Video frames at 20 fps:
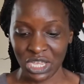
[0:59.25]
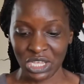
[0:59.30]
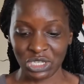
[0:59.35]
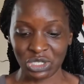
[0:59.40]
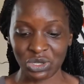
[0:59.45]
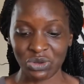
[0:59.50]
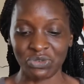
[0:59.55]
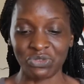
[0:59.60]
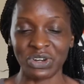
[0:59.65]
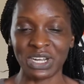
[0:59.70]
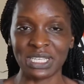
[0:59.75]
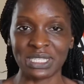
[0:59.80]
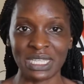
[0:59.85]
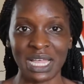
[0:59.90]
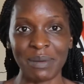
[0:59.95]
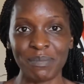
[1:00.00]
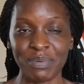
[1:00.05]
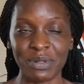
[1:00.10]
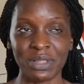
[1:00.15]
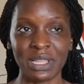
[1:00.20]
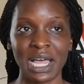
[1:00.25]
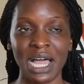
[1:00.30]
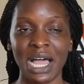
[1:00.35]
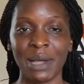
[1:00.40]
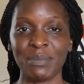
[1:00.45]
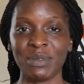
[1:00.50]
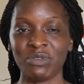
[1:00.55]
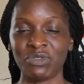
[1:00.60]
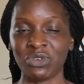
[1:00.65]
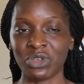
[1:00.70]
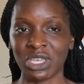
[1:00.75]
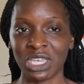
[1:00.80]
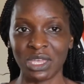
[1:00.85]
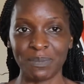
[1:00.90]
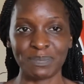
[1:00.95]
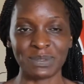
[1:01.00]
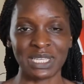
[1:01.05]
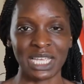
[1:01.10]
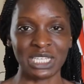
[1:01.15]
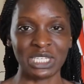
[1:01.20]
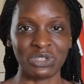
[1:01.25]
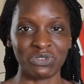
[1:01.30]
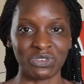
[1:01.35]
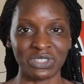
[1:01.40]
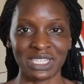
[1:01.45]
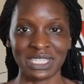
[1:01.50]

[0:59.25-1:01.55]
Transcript: So for example, if you keep searching for